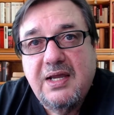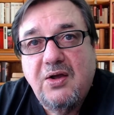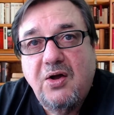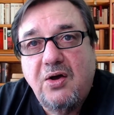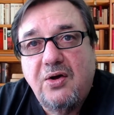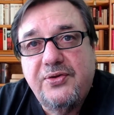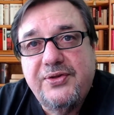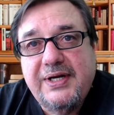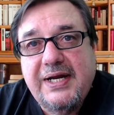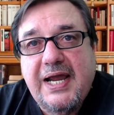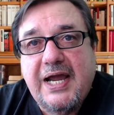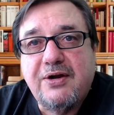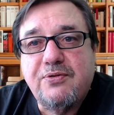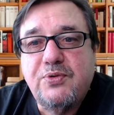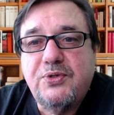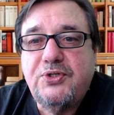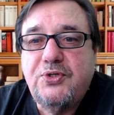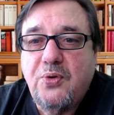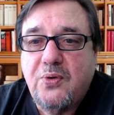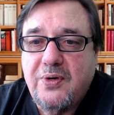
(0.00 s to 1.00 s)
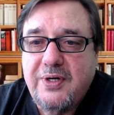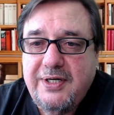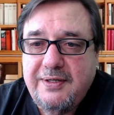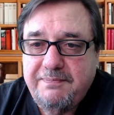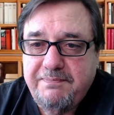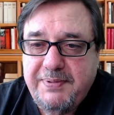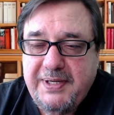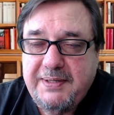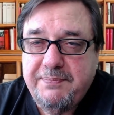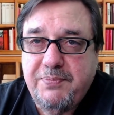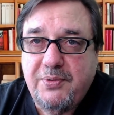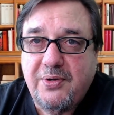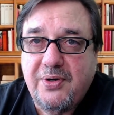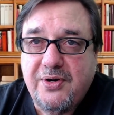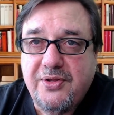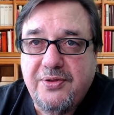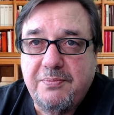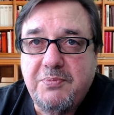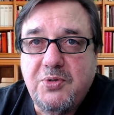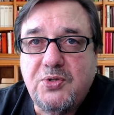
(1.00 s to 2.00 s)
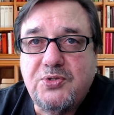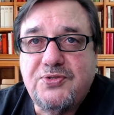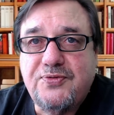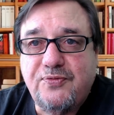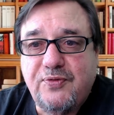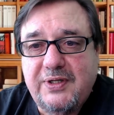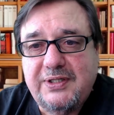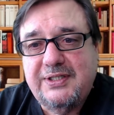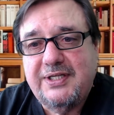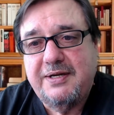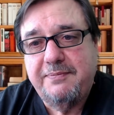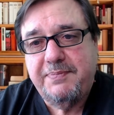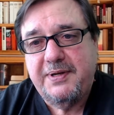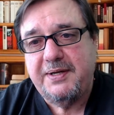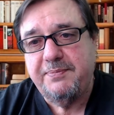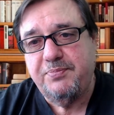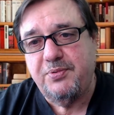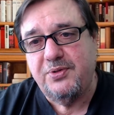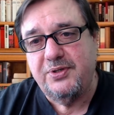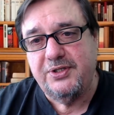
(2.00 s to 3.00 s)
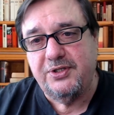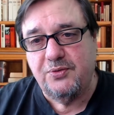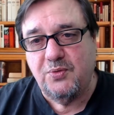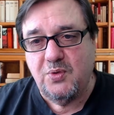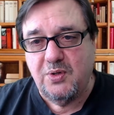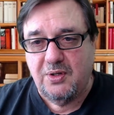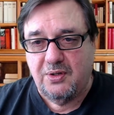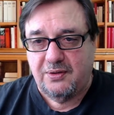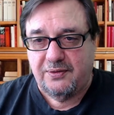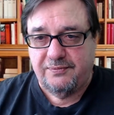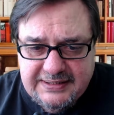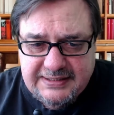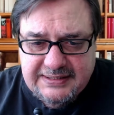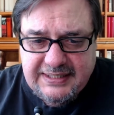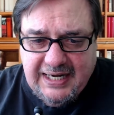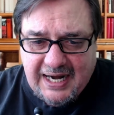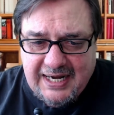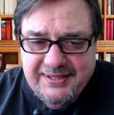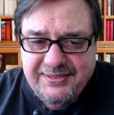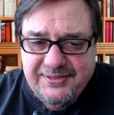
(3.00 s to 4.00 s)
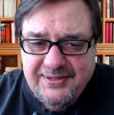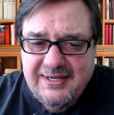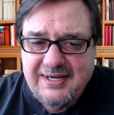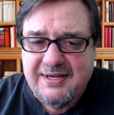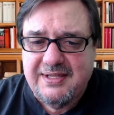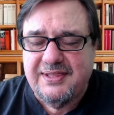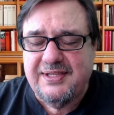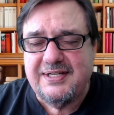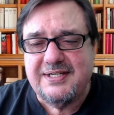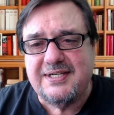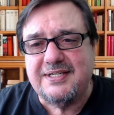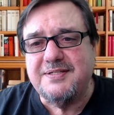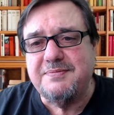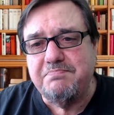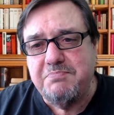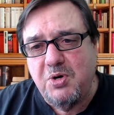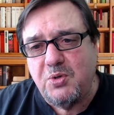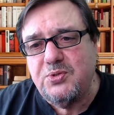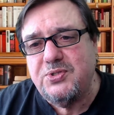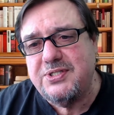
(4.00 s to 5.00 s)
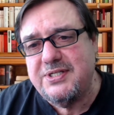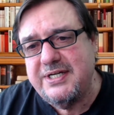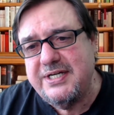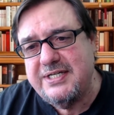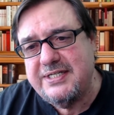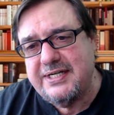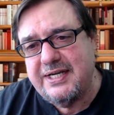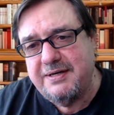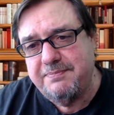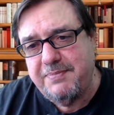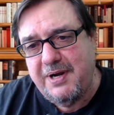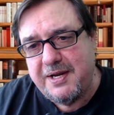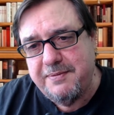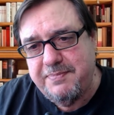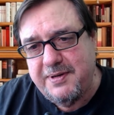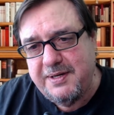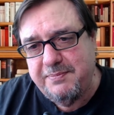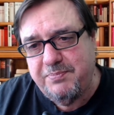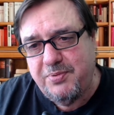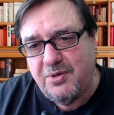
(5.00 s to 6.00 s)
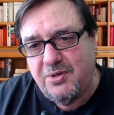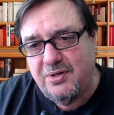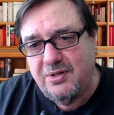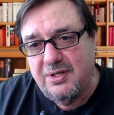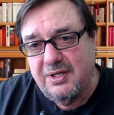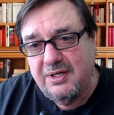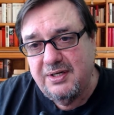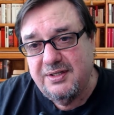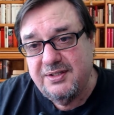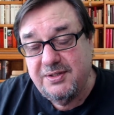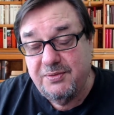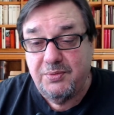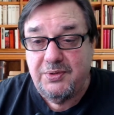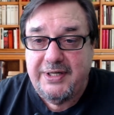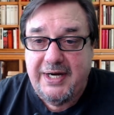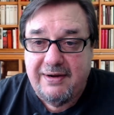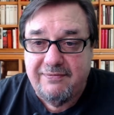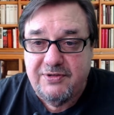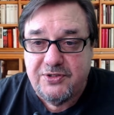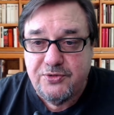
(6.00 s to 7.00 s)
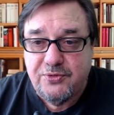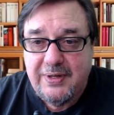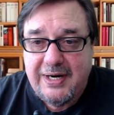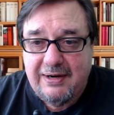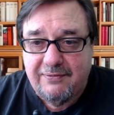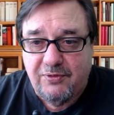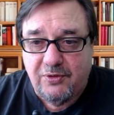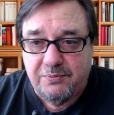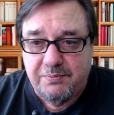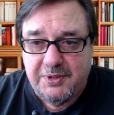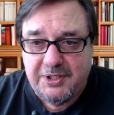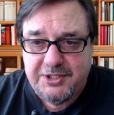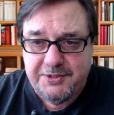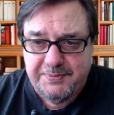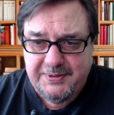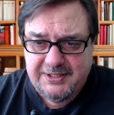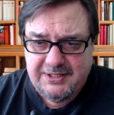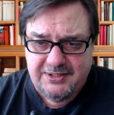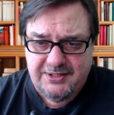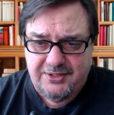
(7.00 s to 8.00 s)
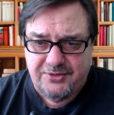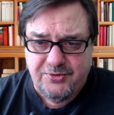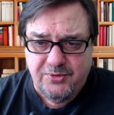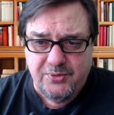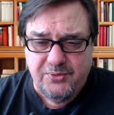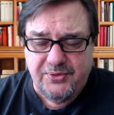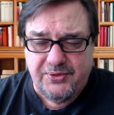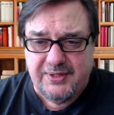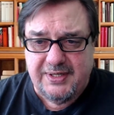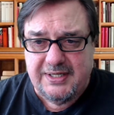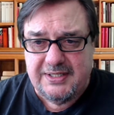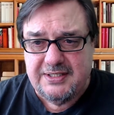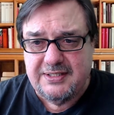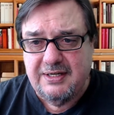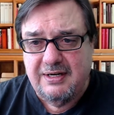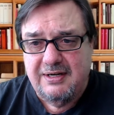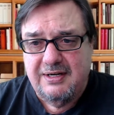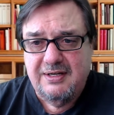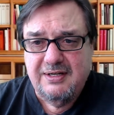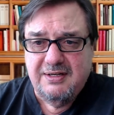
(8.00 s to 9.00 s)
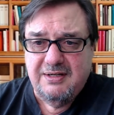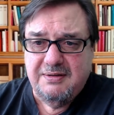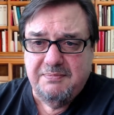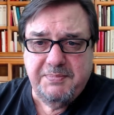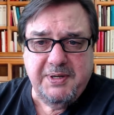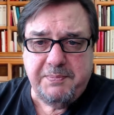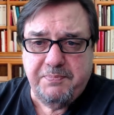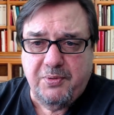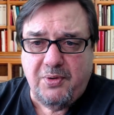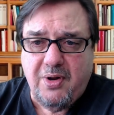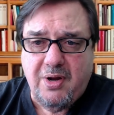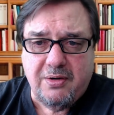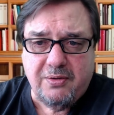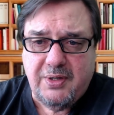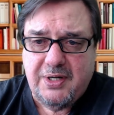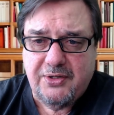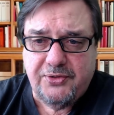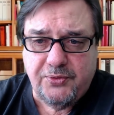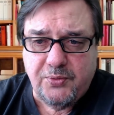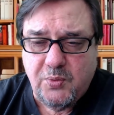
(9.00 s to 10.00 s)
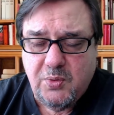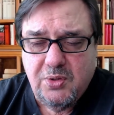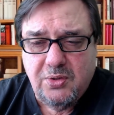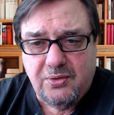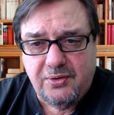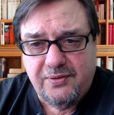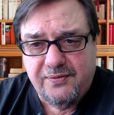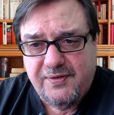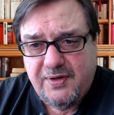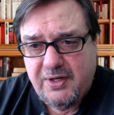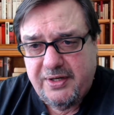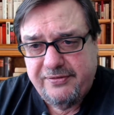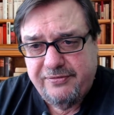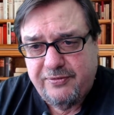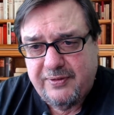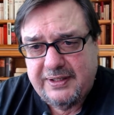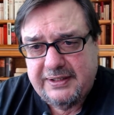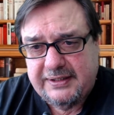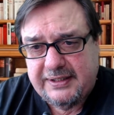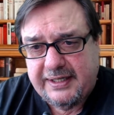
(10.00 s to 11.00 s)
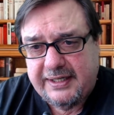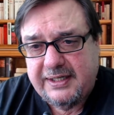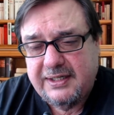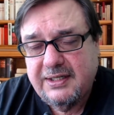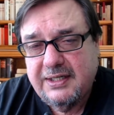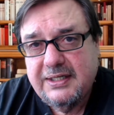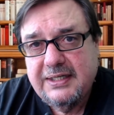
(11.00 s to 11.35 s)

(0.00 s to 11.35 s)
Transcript: Oh, the Ecuadorian people are the most friendly people in the world. I think this is mostly said by people that really haven't traveled much, because the truth is, people all around the world are very friendly.